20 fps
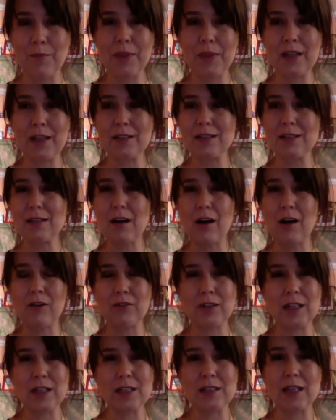The
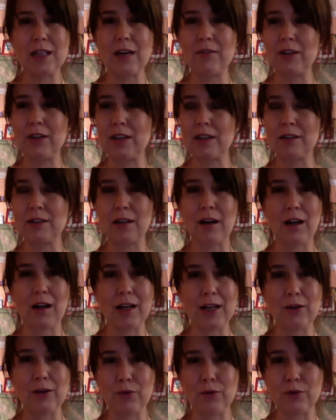softness, everything, the
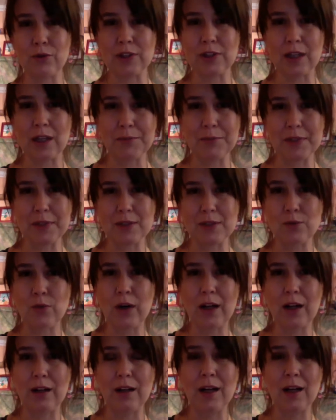honey, of course, helps as
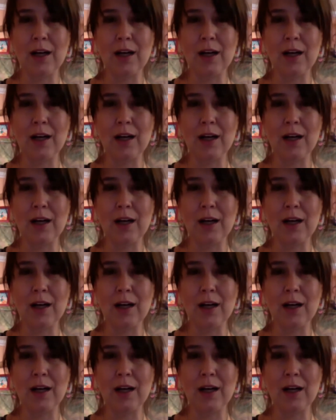well,